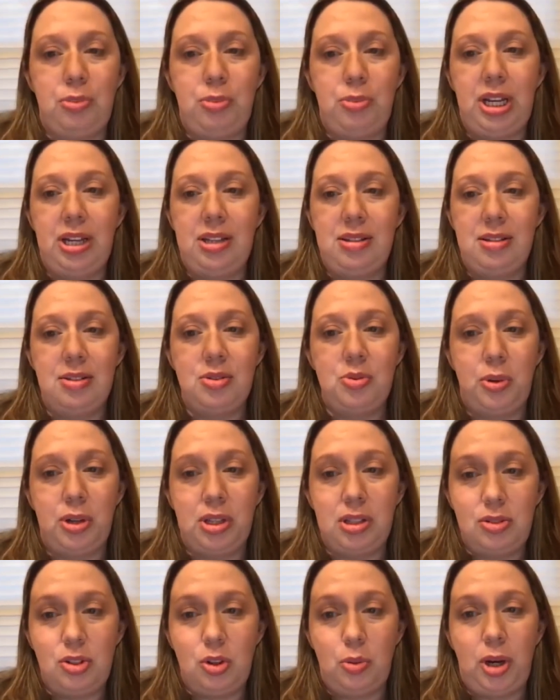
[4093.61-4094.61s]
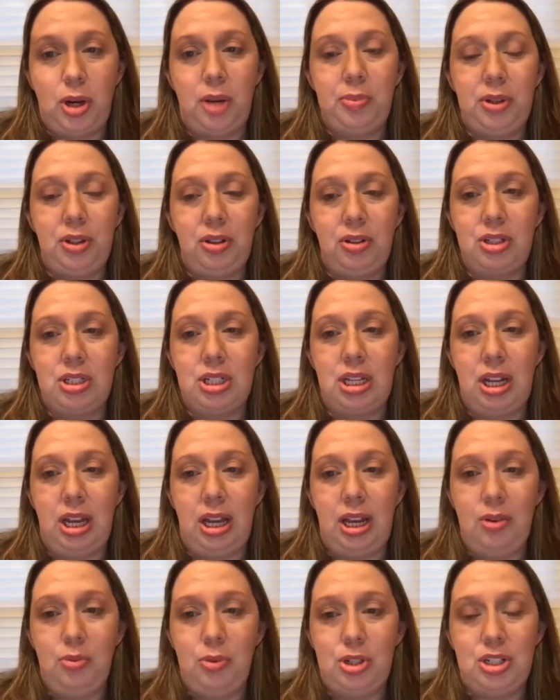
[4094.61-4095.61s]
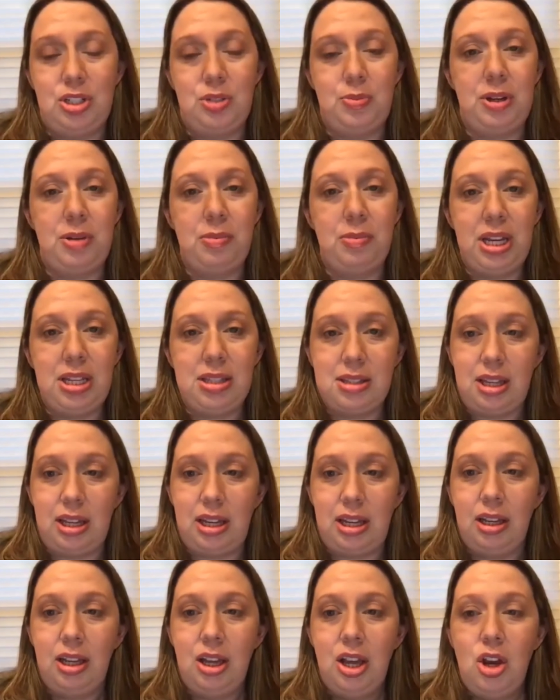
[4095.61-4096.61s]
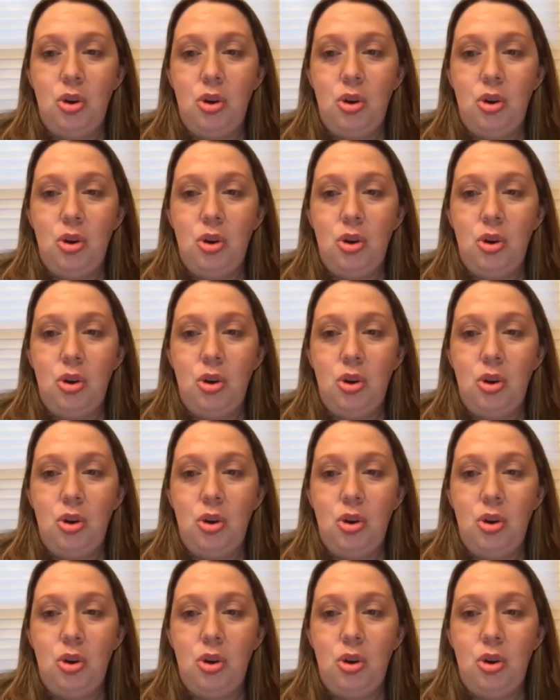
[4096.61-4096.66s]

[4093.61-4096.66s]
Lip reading: because this was so popular tonight, which has been amazing,